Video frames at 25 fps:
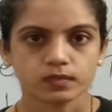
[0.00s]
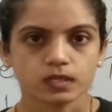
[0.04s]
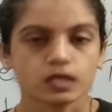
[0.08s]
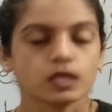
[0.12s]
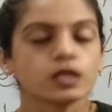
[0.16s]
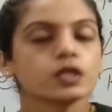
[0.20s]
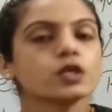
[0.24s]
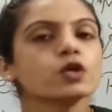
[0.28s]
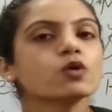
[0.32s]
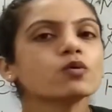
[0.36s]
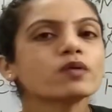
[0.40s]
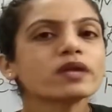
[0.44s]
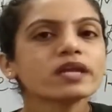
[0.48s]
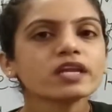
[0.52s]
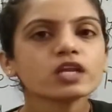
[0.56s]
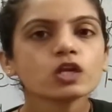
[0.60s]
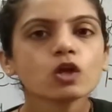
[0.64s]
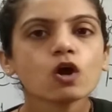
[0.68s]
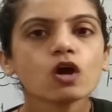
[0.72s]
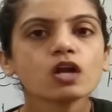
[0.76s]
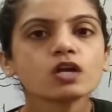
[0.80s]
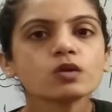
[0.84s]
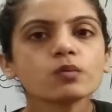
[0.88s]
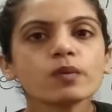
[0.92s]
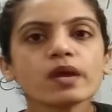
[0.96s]
you
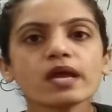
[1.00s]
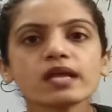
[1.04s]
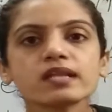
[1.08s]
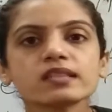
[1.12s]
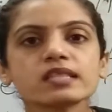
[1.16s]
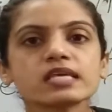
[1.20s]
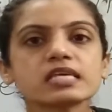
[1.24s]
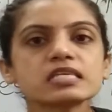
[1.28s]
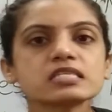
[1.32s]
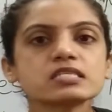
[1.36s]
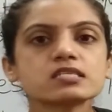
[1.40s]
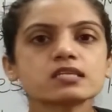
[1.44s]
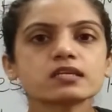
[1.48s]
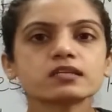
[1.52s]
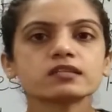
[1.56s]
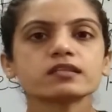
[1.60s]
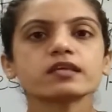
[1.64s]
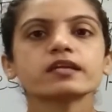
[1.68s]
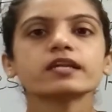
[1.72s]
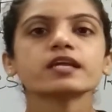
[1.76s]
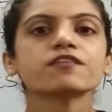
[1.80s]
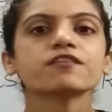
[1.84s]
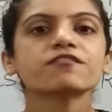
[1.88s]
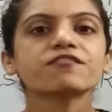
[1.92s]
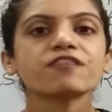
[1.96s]
cannot wear these
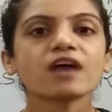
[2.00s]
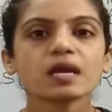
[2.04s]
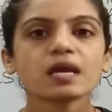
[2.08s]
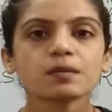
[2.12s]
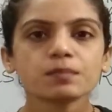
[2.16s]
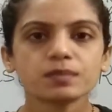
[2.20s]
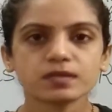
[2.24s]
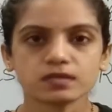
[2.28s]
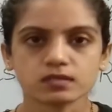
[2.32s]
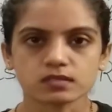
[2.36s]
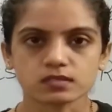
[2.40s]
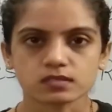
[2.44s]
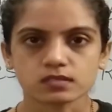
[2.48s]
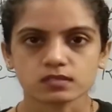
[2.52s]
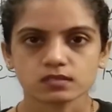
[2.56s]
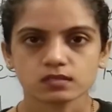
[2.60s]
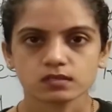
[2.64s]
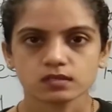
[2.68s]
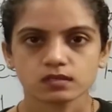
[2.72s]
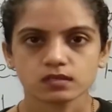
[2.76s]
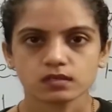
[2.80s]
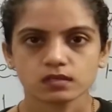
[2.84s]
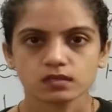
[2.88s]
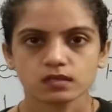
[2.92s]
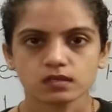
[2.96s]
synthetic
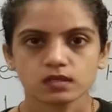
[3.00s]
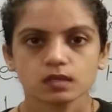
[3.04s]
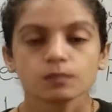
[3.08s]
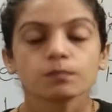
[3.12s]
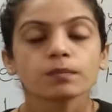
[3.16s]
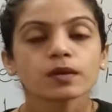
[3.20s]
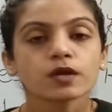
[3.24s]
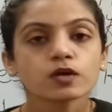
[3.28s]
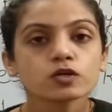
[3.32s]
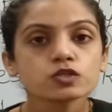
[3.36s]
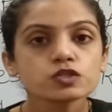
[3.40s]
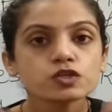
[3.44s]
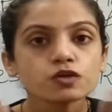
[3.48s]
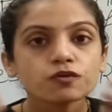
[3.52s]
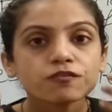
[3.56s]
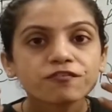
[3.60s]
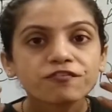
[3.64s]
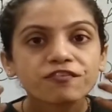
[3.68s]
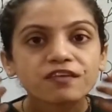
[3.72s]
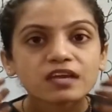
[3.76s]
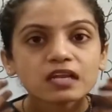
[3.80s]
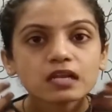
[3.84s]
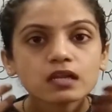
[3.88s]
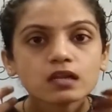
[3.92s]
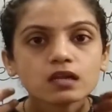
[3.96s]
fibers because you
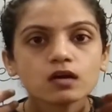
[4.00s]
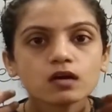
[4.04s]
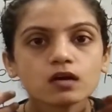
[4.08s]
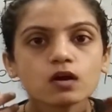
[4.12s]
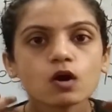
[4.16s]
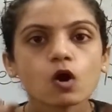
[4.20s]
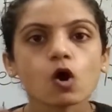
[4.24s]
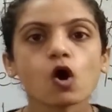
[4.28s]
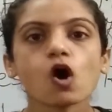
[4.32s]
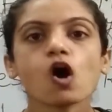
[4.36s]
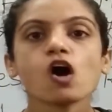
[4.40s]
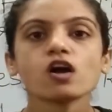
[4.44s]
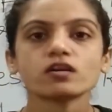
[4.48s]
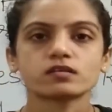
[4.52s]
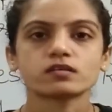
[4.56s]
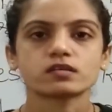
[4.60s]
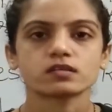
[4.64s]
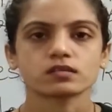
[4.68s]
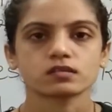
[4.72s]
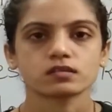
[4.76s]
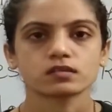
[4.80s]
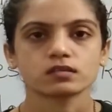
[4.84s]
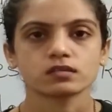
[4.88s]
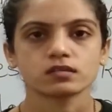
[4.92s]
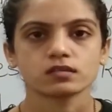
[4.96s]
feel
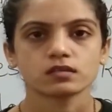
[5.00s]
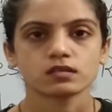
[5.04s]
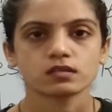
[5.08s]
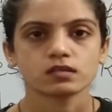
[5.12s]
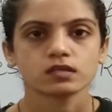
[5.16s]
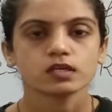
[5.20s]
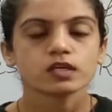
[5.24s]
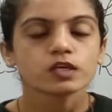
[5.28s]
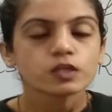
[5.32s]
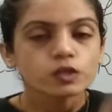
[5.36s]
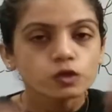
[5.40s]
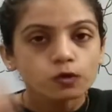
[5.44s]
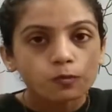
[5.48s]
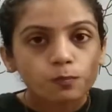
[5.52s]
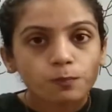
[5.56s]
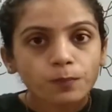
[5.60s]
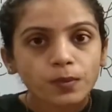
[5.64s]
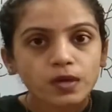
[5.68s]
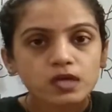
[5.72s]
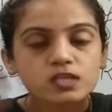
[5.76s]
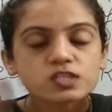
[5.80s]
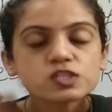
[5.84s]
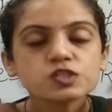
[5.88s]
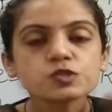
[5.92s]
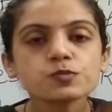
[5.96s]
hot, you
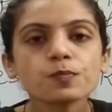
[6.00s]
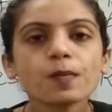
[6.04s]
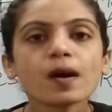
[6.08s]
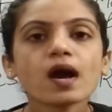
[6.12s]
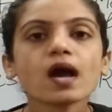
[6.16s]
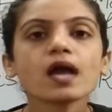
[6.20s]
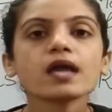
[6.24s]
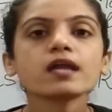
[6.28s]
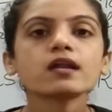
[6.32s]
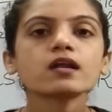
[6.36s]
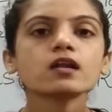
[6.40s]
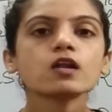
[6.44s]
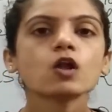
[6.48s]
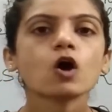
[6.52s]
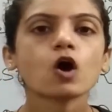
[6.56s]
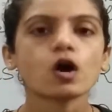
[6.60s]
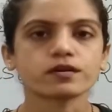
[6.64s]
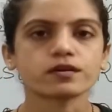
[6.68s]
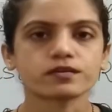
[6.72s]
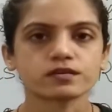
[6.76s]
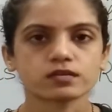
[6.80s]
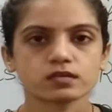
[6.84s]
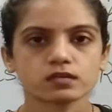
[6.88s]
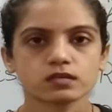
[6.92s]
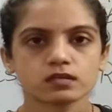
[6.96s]
perspire a
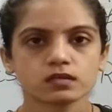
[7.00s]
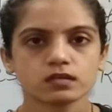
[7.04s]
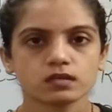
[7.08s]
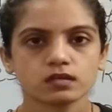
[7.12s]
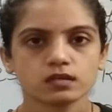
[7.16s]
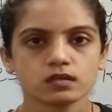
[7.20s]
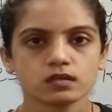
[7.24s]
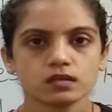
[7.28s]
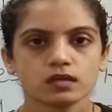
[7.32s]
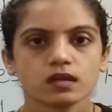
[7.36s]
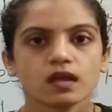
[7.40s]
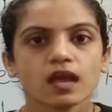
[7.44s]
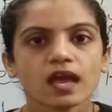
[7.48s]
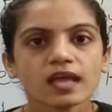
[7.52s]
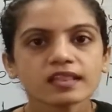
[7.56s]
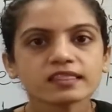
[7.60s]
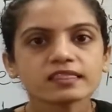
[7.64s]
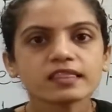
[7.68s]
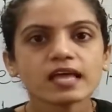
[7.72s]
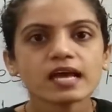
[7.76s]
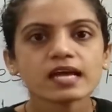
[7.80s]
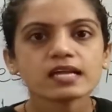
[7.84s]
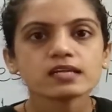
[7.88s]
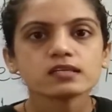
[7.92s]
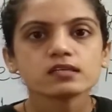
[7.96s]
lot, and
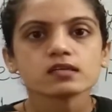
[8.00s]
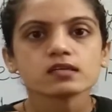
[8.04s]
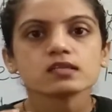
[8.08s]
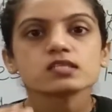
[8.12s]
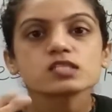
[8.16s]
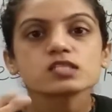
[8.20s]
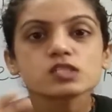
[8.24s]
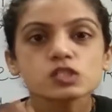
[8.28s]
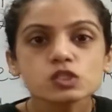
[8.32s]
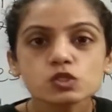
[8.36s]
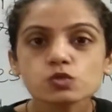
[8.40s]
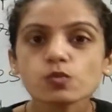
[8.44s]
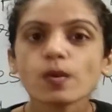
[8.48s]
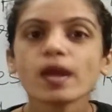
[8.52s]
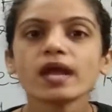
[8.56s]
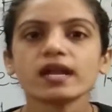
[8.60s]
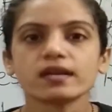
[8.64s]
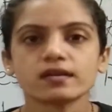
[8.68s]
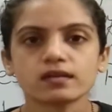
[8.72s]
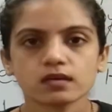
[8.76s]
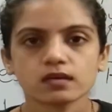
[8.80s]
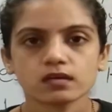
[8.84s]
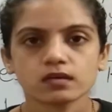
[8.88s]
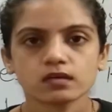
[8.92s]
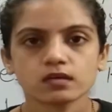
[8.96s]
that
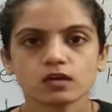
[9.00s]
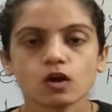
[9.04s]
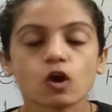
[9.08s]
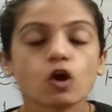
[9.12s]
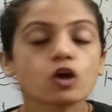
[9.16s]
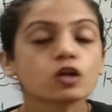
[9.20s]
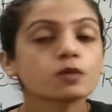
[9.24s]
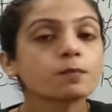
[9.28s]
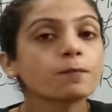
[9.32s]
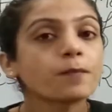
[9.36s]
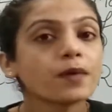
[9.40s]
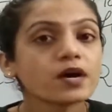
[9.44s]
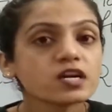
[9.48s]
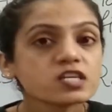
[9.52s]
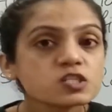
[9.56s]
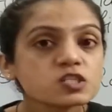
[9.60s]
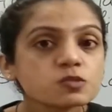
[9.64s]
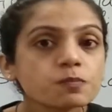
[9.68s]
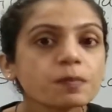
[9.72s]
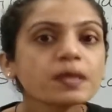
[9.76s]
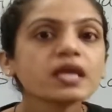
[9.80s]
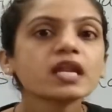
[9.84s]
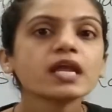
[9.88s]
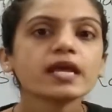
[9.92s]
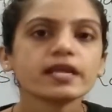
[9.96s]
sweat or
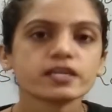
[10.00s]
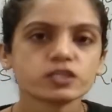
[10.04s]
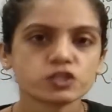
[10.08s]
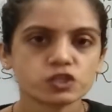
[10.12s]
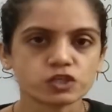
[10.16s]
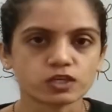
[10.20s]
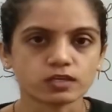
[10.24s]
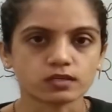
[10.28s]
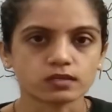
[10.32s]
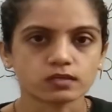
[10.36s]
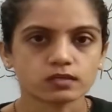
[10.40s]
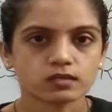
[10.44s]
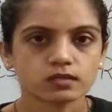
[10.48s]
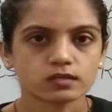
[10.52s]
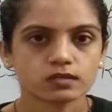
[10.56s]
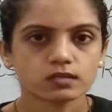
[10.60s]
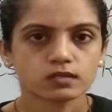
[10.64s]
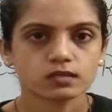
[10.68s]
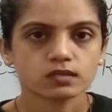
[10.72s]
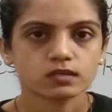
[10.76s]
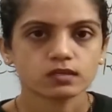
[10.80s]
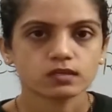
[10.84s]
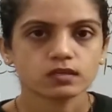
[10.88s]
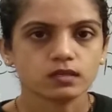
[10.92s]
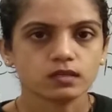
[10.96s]
perspiration,
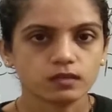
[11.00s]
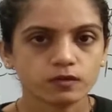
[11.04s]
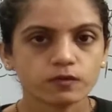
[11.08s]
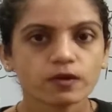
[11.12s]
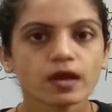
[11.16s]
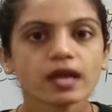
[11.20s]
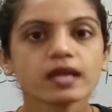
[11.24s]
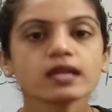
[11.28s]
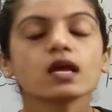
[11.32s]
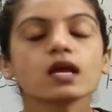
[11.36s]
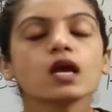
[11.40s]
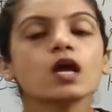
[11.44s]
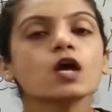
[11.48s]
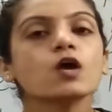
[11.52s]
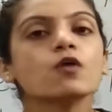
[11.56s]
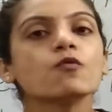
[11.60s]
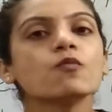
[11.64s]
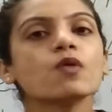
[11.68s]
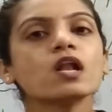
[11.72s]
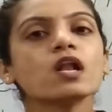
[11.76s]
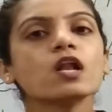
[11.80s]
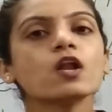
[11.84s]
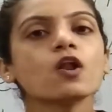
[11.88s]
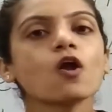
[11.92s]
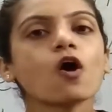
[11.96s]
right,
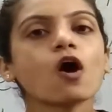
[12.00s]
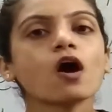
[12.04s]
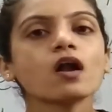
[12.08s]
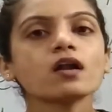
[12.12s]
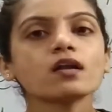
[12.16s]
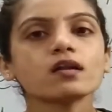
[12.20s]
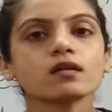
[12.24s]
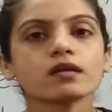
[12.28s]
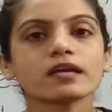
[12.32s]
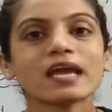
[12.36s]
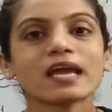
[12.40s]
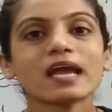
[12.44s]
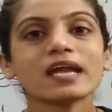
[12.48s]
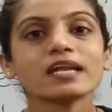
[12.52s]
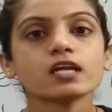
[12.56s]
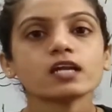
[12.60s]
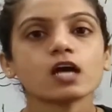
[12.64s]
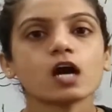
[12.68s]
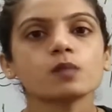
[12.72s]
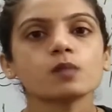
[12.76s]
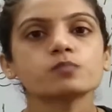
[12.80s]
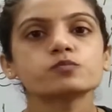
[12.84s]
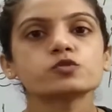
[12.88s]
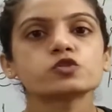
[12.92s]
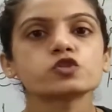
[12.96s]
will not get
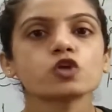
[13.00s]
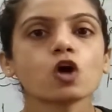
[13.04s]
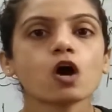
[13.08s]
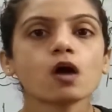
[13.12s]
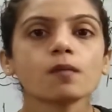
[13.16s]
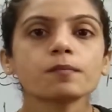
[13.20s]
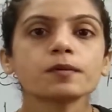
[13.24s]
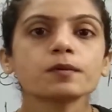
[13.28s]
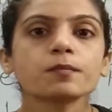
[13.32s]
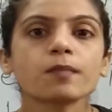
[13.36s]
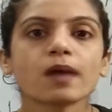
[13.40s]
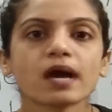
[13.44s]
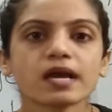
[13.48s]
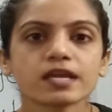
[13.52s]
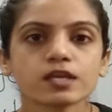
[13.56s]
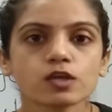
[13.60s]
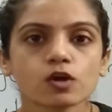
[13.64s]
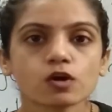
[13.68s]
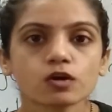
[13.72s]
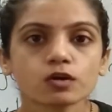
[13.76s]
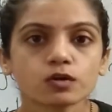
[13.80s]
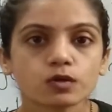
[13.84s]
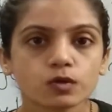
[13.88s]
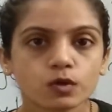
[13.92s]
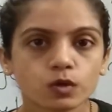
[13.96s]
absorbed by
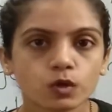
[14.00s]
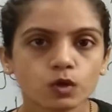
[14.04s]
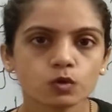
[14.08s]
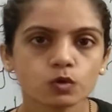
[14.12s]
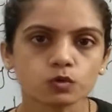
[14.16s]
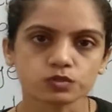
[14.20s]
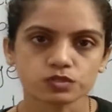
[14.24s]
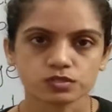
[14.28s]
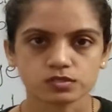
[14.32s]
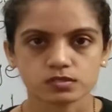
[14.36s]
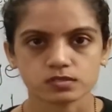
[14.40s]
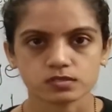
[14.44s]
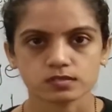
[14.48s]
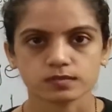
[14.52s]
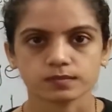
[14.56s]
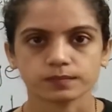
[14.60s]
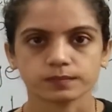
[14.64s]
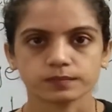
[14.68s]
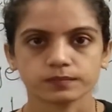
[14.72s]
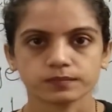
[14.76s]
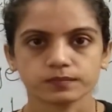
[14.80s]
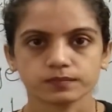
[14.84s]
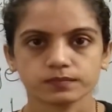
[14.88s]
your clothes.